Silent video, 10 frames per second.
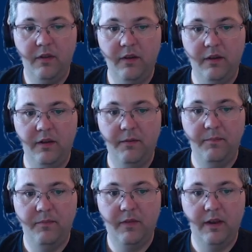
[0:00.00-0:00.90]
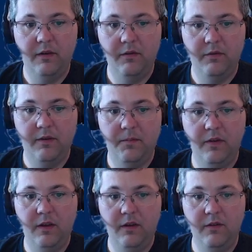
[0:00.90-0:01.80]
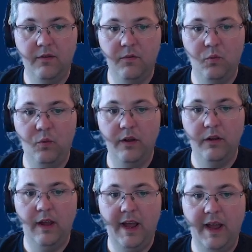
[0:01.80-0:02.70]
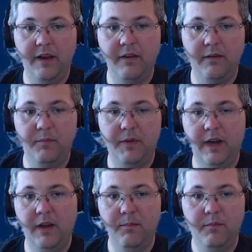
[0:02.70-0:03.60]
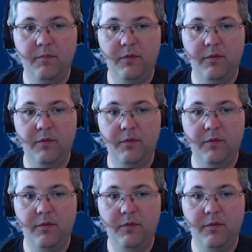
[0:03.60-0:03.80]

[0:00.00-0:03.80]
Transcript: Now, some of these will add some time.